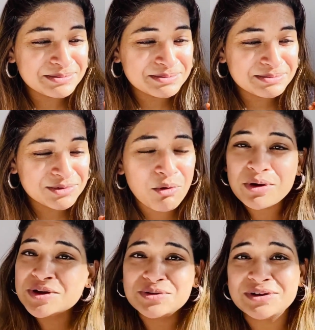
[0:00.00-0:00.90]
going
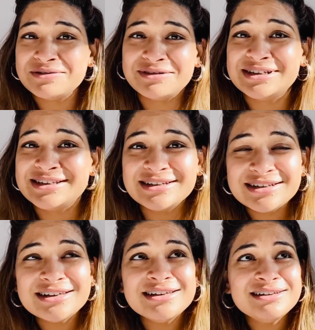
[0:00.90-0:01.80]
to a different
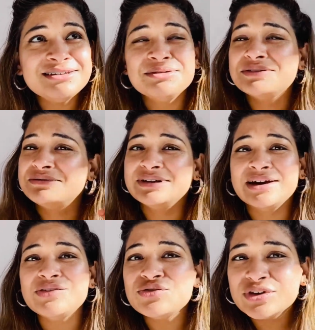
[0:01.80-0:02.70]
city or different
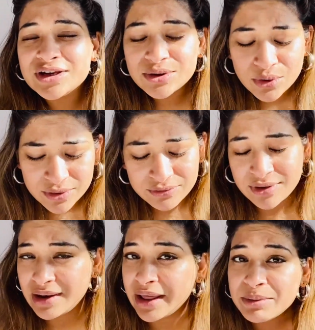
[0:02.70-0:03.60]
country or
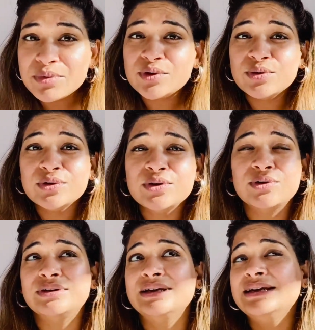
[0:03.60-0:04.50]
different neighborhood
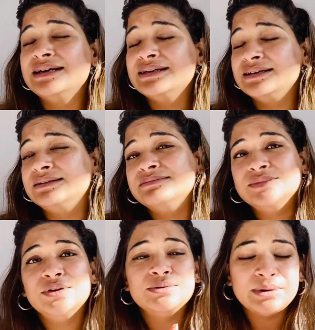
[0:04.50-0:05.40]
on
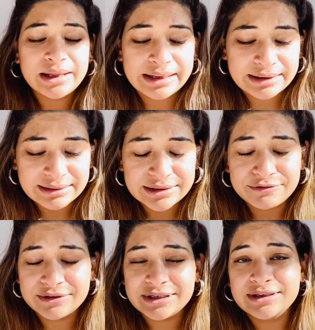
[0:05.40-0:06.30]
a
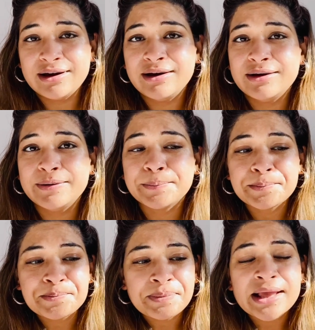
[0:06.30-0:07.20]
different
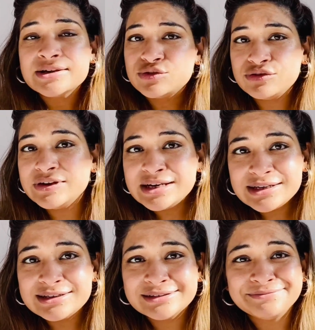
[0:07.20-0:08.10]

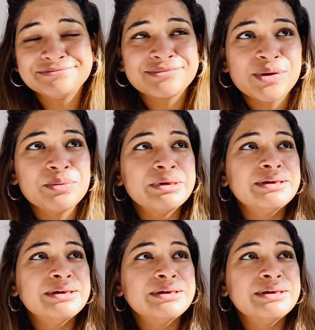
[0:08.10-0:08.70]
street. Okay.